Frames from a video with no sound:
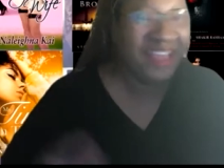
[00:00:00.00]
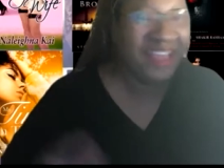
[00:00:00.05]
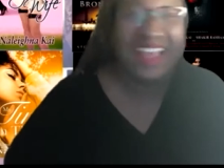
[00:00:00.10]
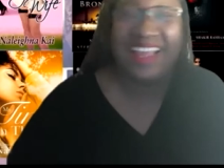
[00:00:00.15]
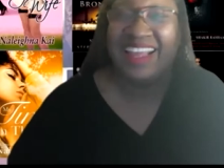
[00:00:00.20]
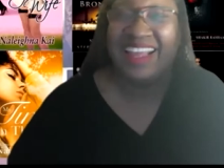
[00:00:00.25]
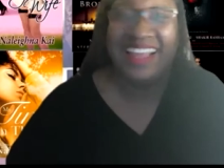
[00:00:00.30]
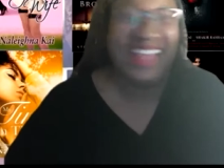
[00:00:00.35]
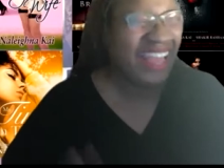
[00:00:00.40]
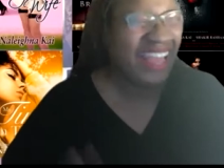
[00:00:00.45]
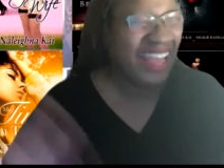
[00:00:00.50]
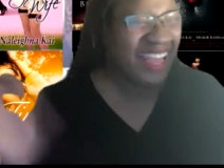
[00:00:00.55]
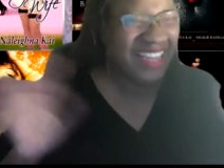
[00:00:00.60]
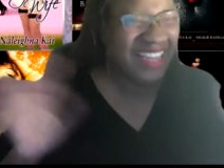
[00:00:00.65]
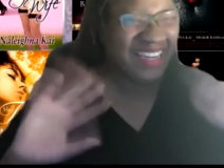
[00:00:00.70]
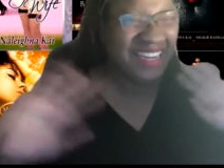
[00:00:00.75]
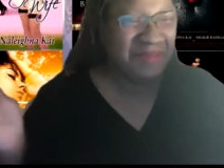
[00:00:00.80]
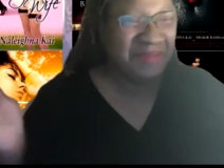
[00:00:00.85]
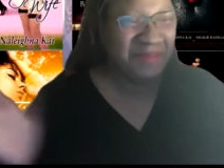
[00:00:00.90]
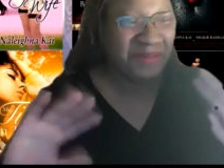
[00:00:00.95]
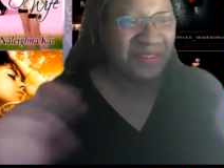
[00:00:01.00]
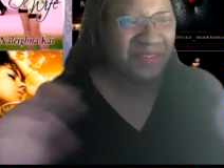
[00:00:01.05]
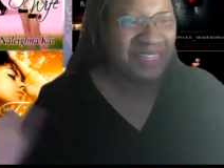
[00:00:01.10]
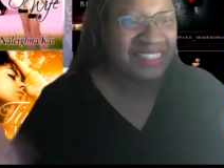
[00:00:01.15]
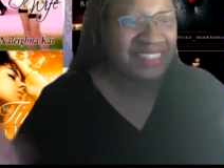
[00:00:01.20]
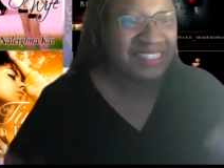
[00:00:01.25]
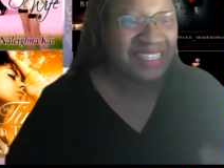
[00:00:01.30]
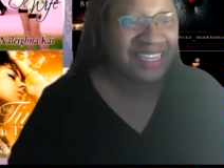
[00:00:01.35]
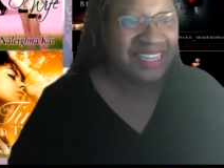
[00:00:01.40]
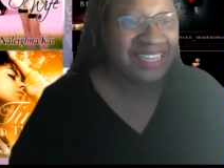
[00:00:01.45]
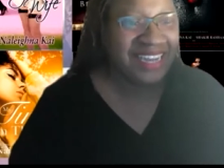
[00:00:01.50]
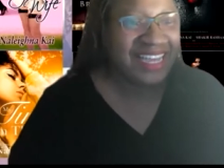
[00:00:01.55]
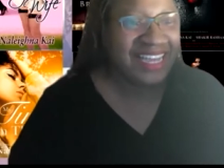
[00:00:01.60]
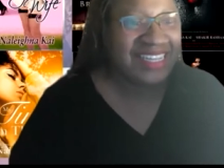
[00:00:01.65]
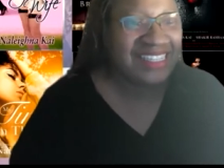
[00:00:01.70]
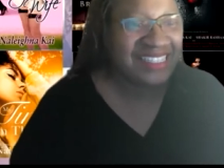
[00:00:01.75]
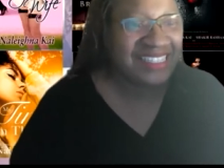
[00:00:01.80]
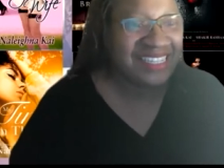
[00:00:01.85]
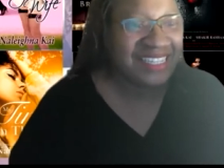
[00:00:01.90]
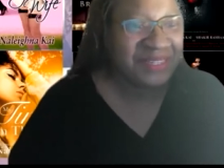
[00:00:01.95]
Hey, hey, number one son. I
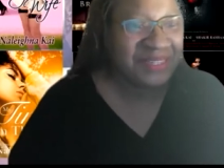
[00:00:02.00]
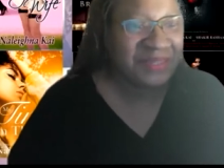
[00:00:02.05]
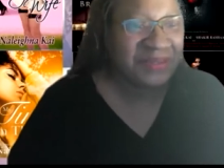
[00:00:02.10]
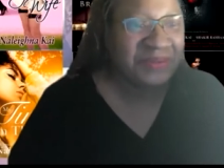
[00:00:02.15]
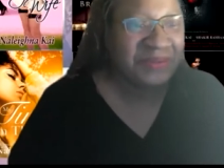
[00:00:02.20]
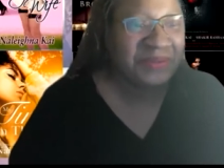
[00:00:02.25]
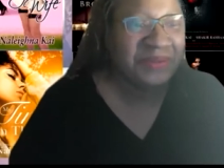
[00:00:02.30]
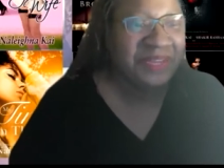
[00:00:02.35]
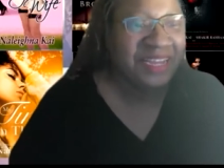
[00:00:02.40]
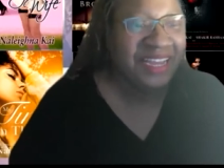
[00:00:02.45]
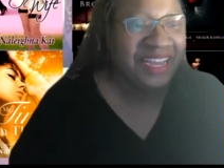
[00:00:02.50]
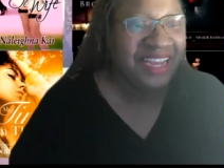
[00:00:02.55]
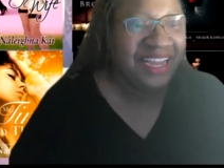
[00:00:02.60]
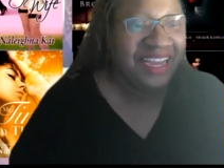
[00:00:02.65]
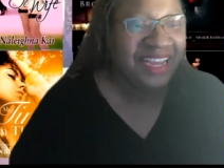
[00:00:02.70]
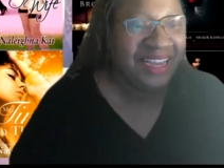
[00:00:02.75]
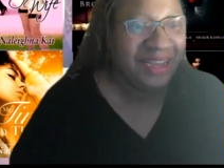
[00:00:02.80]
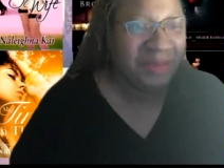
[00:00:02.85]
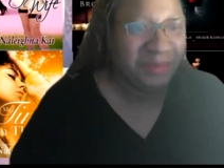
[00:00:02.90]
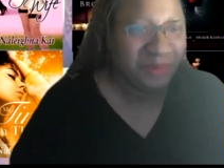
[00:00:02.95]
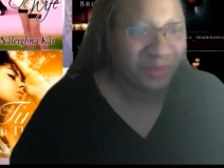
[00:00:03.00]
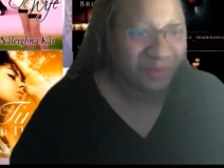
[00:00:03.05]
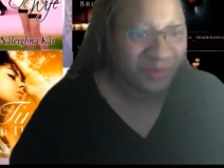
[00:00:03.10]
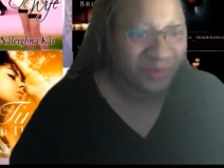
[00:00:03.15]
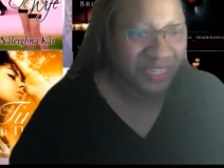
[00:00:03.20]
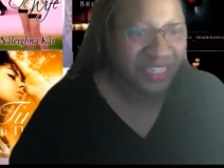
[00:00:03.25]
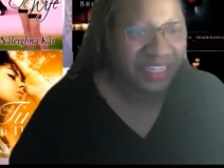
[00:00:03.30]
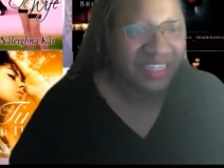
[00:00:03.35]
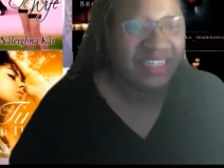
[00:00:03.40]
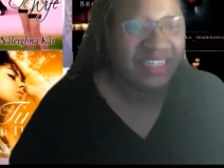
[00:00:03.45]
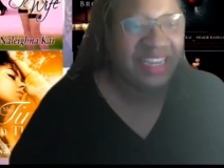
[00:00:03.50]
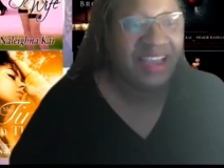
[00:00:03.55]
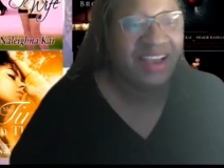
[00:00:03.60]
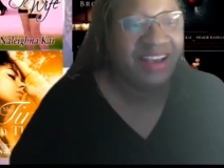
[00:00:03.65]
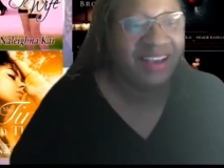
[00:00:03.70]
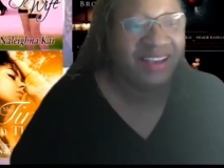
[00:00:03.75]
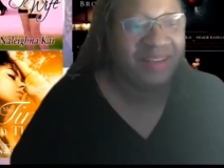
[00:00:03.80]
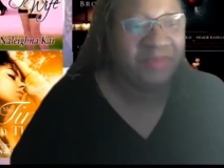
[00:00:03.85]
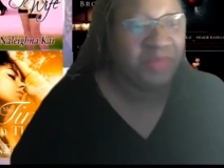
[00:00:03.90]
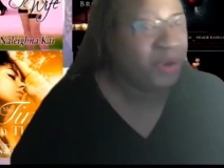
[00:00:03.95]
see you, uh, Marie,
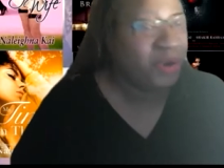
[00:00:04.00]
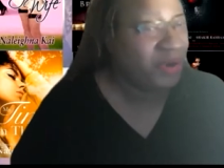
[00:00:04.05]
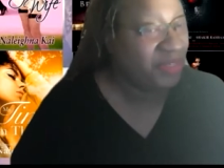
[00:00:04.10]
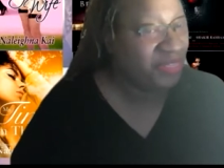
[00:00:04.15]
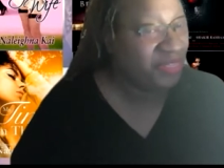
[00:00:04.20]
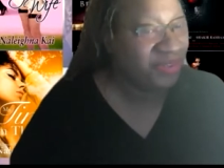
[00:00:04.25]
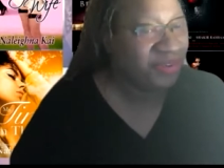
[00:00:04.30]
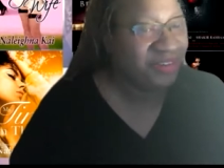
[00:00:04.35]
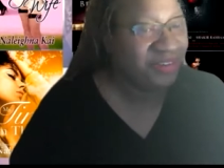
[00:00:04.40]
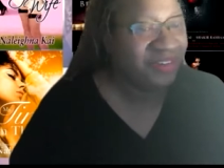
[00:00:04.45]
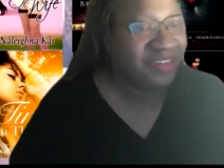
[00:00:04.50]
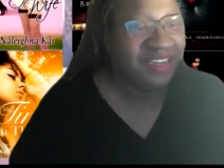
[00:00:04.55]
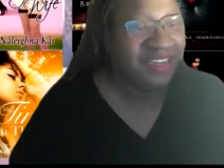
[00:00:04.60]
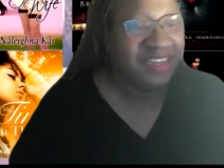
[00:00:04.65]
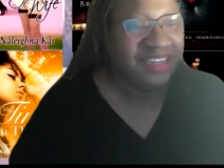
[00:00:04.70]
um, author.